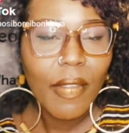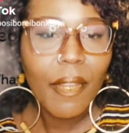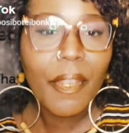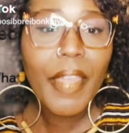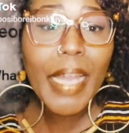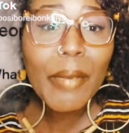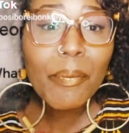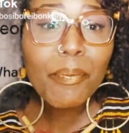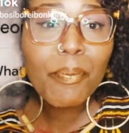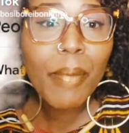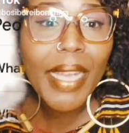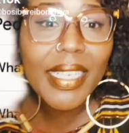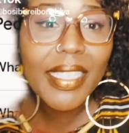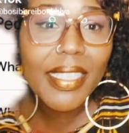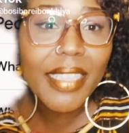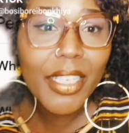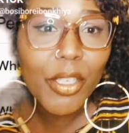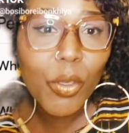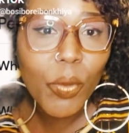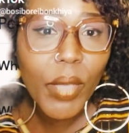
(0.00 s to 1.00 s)
that part
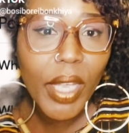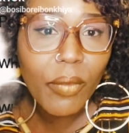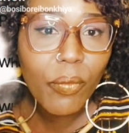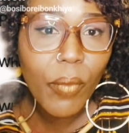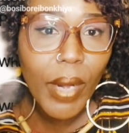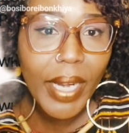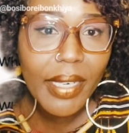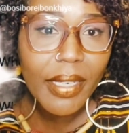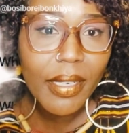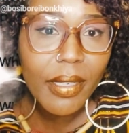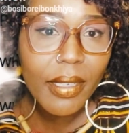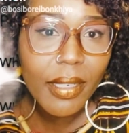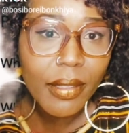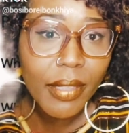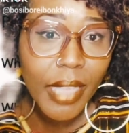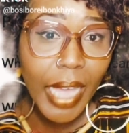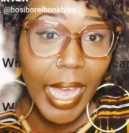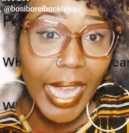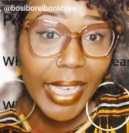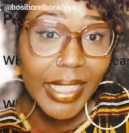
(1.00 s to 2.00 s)
they do get right.
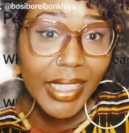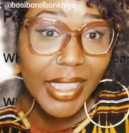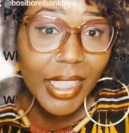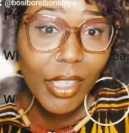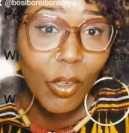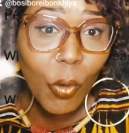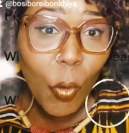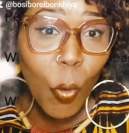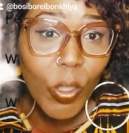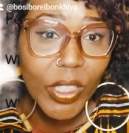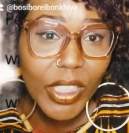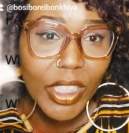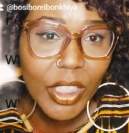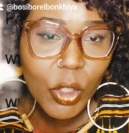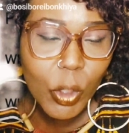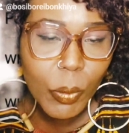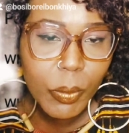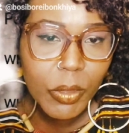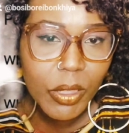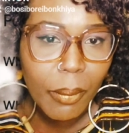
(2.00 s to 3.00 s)
They actually quote
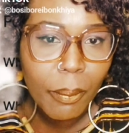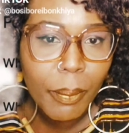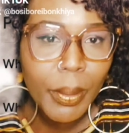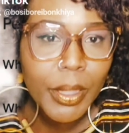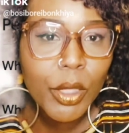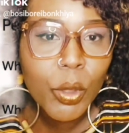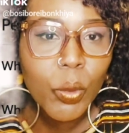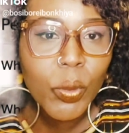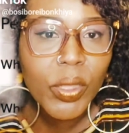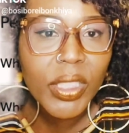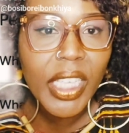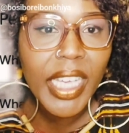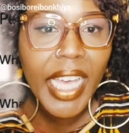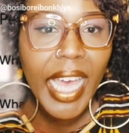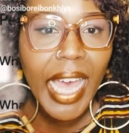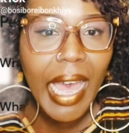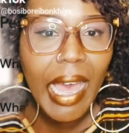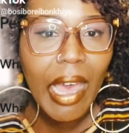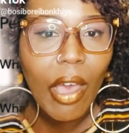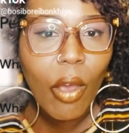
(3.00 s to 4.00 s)
Egyptian, but do you see
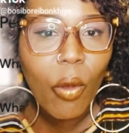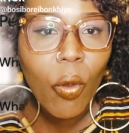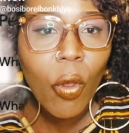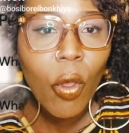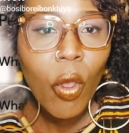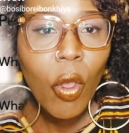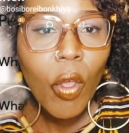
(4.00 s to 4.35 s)
how